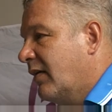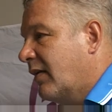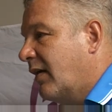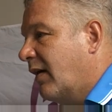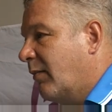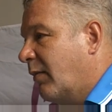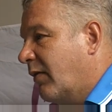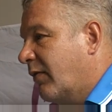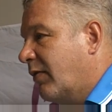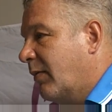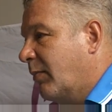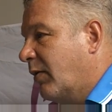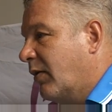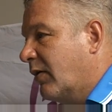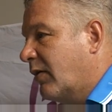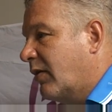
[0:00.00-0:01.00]
some of the
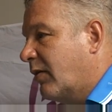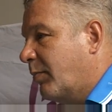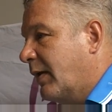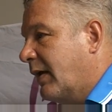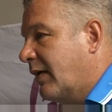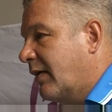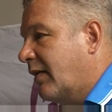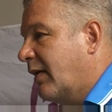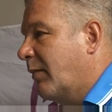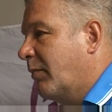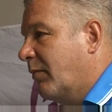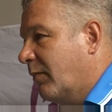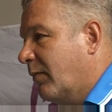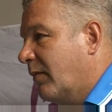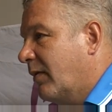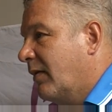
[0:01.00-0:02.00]
boys speak
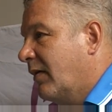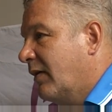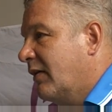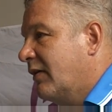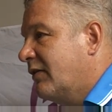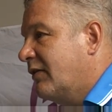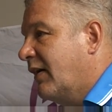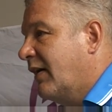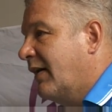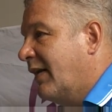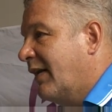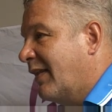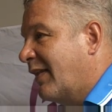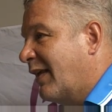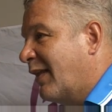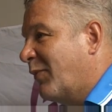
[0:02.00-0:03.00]
some
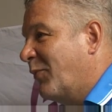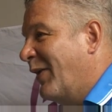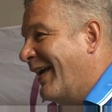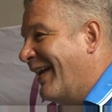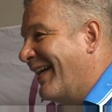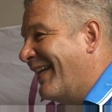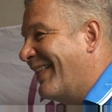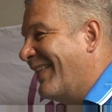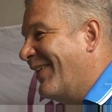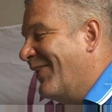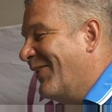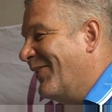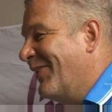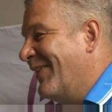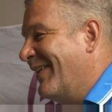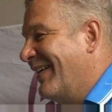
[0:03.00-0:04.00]
Chinese as well,
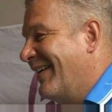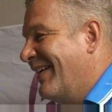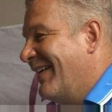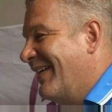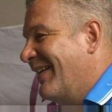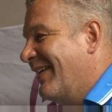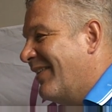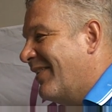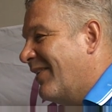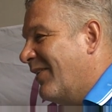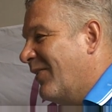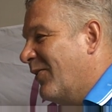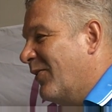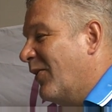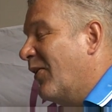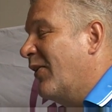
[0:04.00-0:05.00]

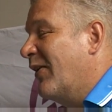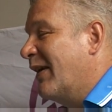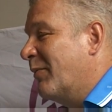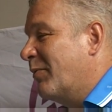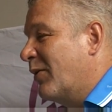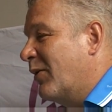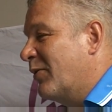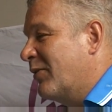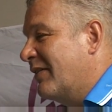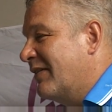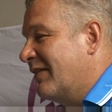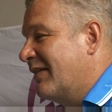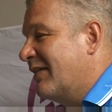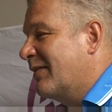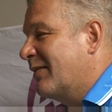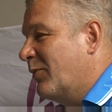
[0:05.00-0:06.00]
so learning process
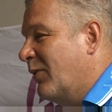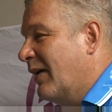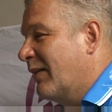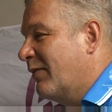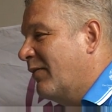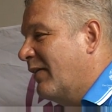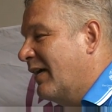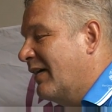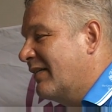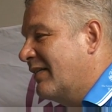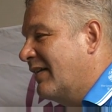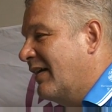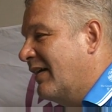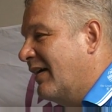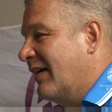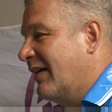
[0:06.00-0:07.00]
is quite fast,
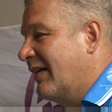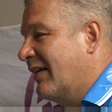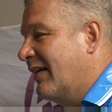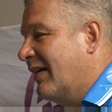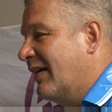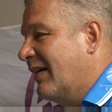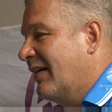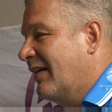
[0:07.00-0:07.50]
and